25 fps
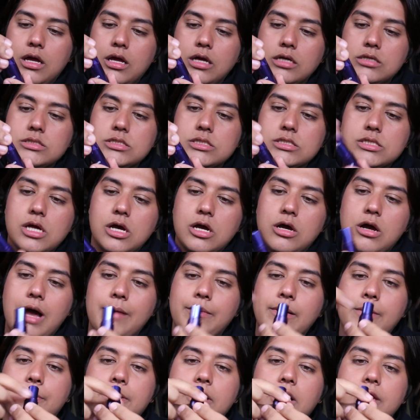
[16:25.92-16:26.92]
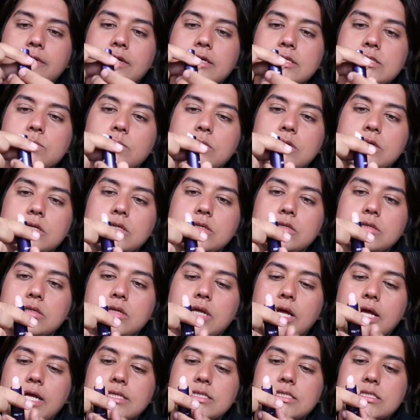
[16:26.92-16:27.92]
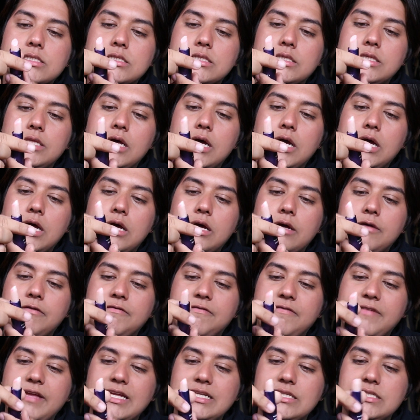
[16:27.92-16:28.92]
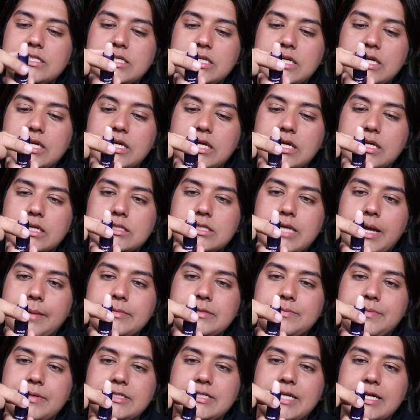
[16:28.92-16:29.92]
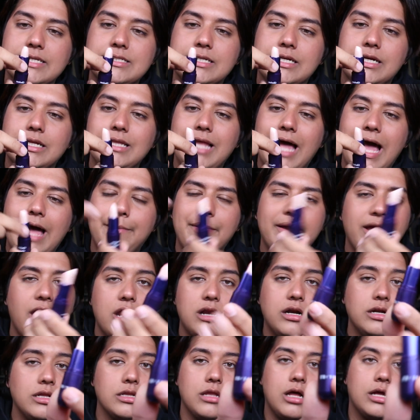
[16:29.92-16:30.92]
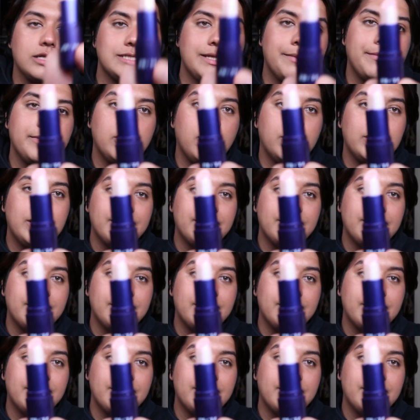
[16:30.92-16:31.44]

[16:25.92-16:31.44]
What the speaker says: So I'm gonna put on this one. It's the VT times BTS collab. I got it a long time ago and